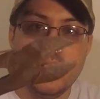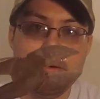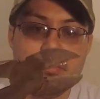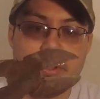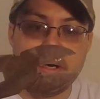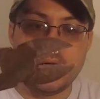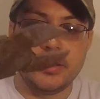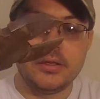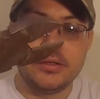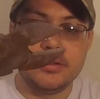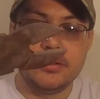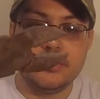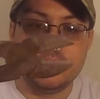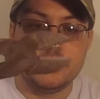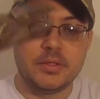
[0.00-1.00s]
but
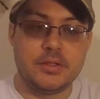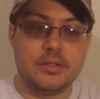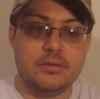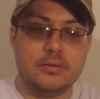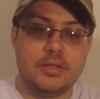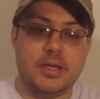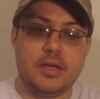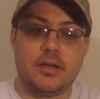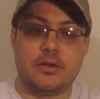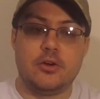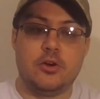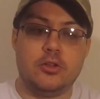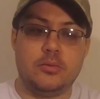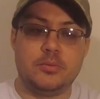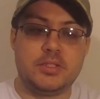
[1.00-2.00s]
yeah, I
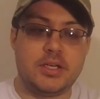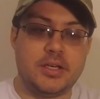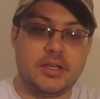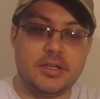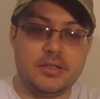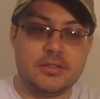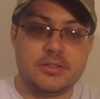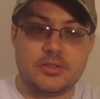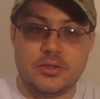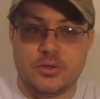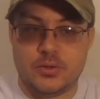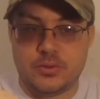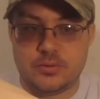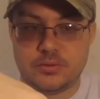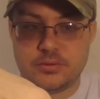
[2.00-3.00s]
call them dikes.
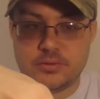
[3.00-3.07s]
So